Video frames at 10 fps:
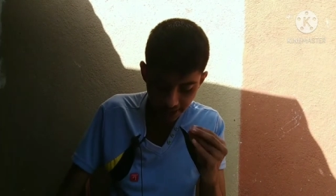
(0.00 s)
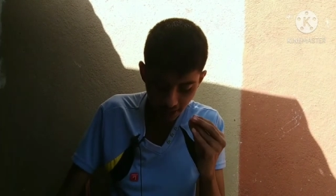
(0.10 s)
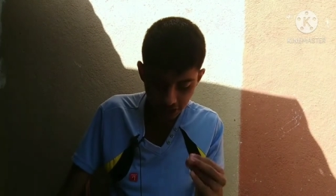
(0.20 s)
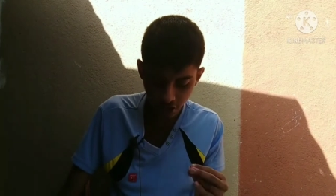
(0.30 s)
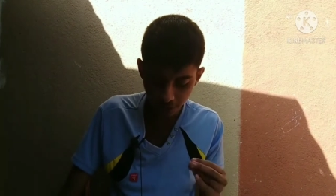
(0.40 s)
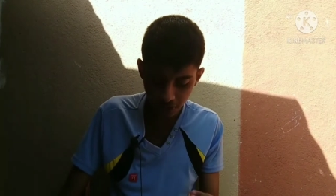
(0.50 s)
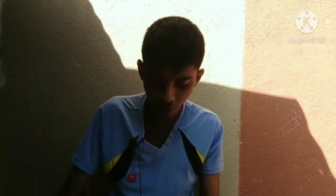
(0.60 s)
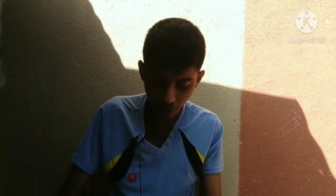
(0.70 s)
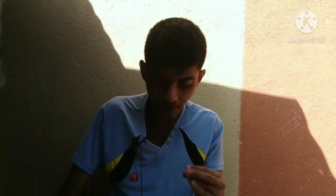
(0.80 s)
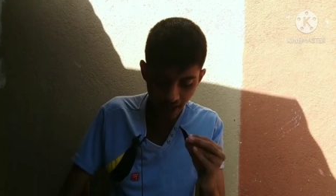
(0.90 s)
the eyes of the
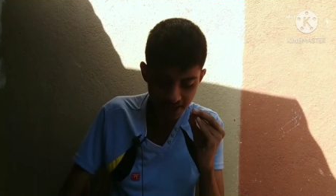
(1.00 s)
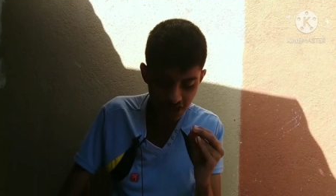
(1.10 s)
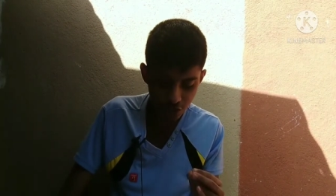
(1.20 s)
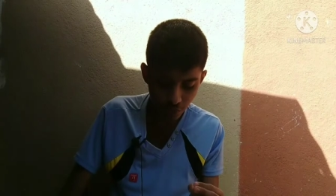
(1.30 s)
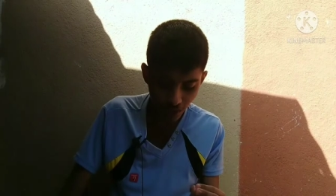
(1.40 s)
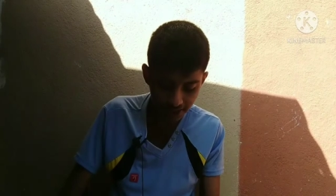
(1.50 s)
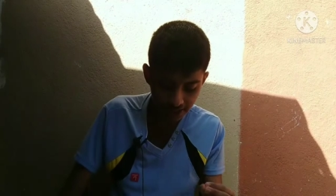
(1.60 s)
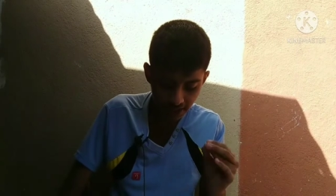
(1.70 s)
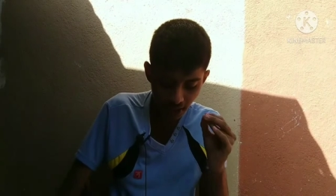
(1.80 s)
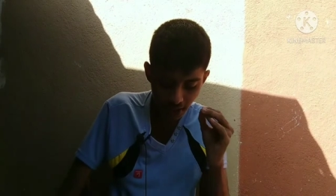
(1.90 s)
Lord, as his
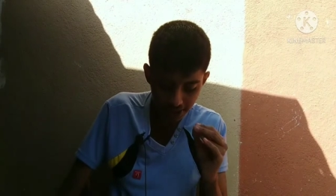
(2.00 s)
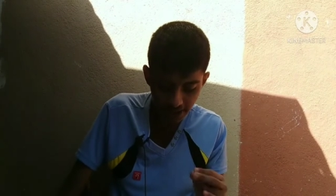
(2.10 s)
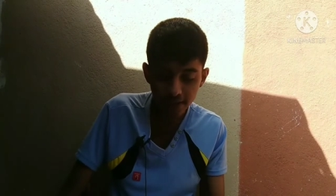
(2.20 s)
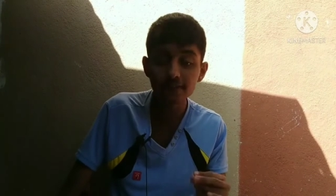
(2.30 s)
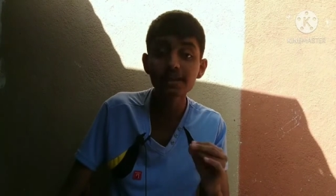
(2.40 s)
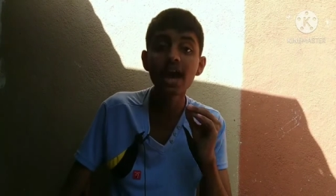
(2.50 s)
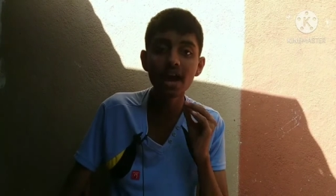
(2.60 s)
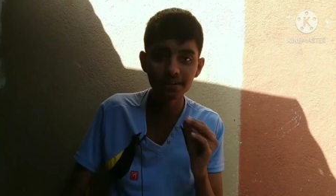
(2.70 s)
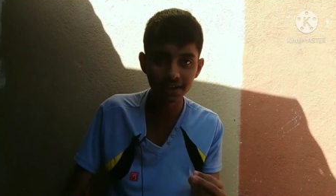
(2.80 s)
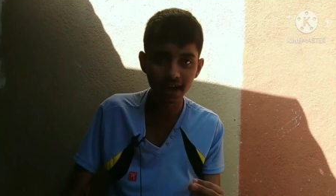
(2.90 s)
father David
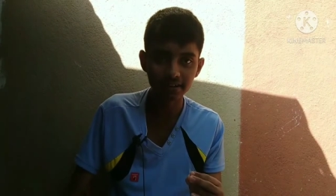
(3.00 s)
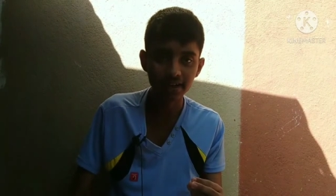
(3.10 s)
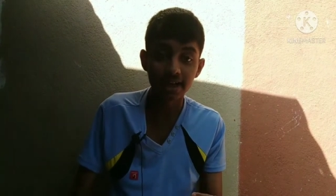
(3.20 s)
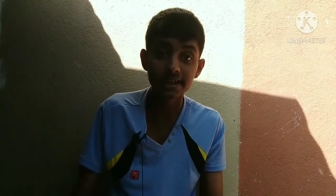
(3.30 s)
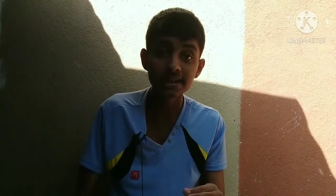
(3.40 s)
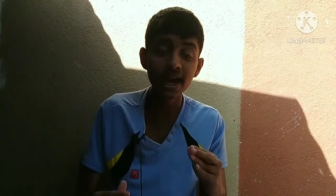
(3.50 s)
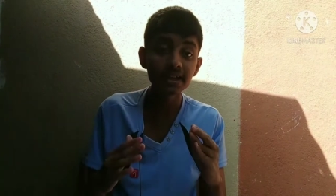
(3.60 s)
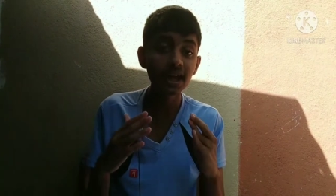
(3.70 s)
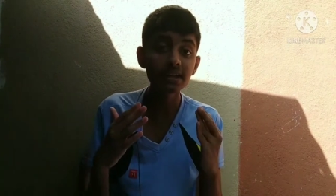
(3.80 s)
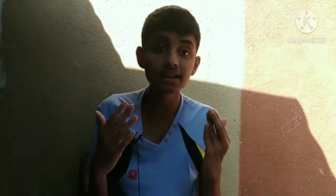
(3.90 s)
had done. He
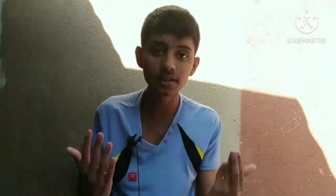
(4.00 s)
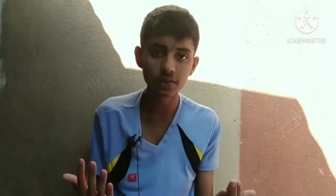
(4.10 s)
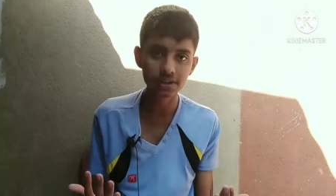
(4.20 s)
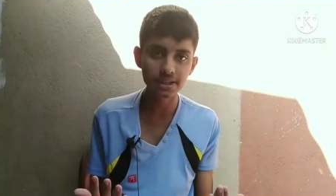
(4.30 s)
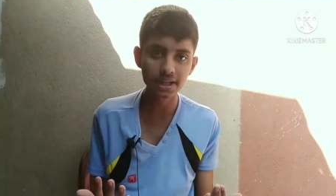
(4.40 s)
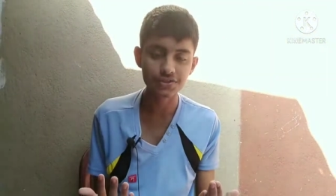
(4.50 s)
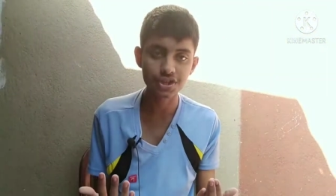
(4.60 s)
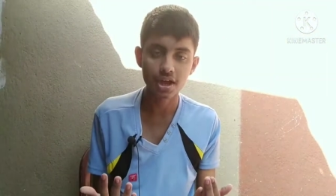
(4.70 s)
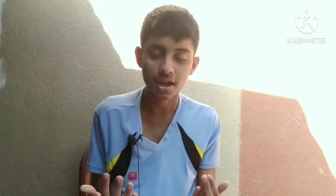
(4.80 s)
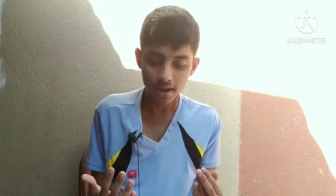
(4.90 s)
had done the correct things.